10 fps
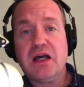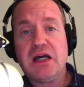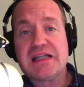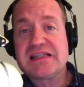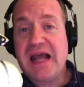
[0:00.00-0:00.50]

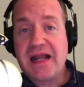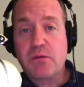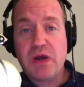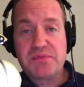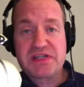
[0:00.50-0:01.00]

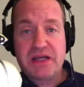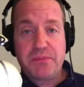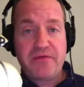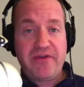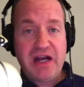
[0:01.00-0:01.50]
static
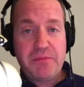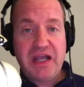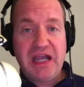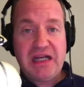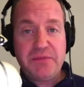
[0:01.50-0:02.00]
website provided
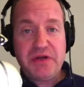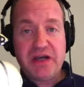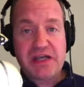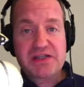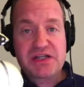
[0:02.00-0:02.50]
by
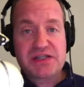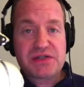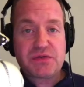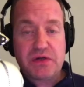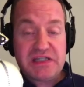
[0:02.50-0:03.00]
AWS just
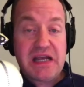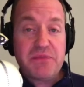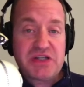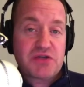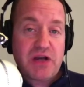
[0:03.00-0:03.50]
to sort of
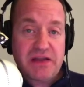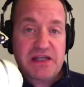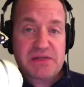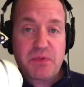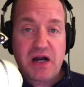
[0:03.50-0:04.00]
demonstrate
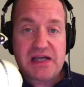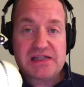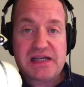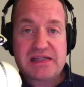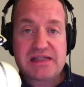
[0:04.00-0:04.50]
this
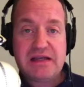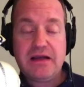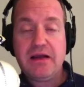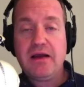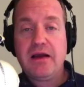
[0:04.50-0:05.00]
process.
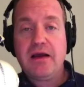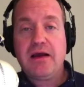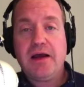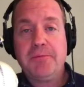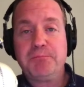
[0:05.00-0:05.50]

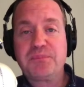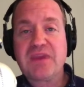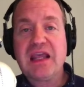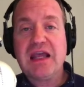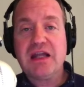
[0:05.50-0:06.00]

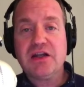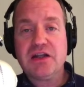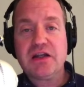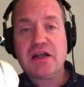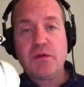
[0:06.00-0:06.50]

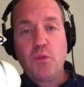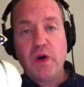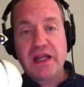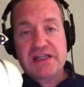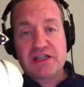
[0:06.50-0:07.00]
And
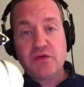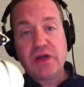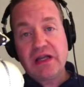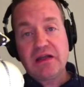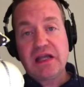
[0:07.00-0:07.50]
what it's
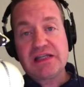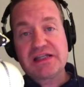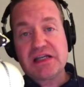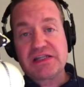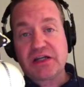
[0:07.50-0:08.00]
doing,
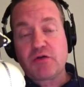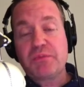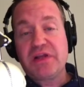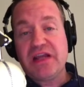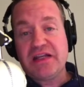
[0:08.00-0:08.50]
it's
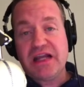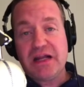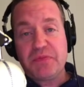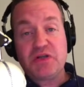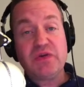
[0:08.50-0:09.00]
encrypting that
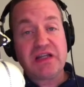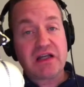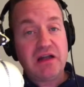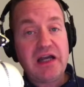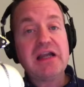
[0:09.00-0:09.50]
data between the
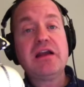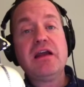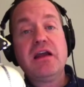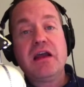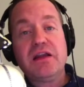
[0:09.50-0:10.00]
client
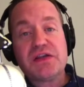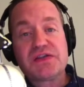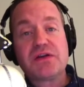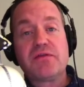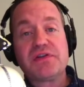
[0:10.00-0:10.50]
and the
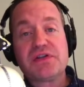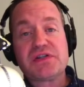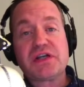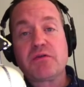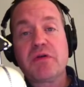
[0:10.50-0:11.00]
server. So
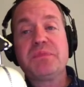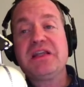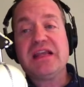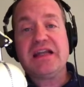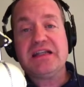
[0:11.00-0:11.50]
it's
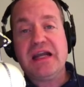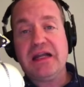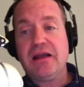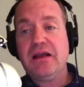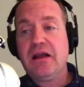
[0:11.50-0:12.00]
encrypting that
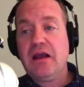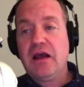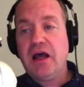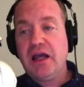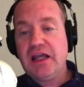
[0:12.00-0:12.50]
data
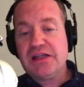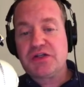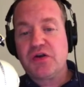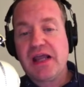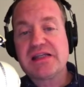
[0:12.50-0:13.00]
in
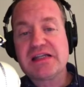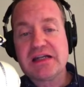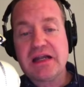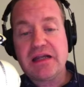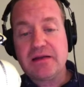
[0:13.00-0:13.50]

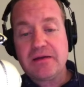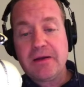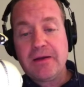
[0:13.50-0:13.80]
transit, and